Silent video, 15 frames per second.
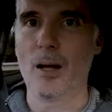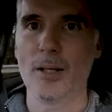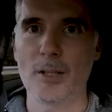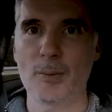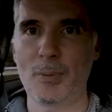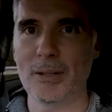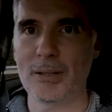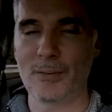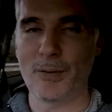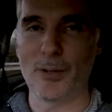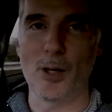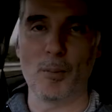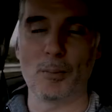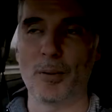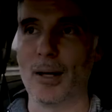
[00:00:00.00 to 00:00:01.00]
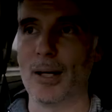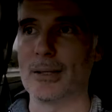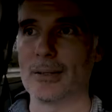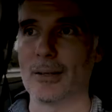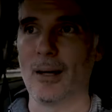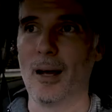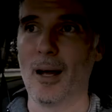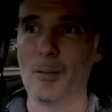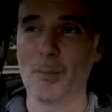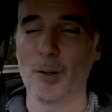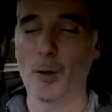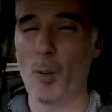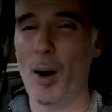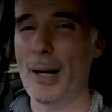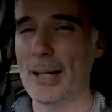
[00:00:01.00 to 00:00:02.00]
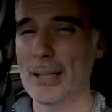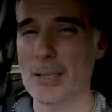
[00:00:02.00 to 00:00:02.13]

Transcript: and especially for the operator, and um, they're quite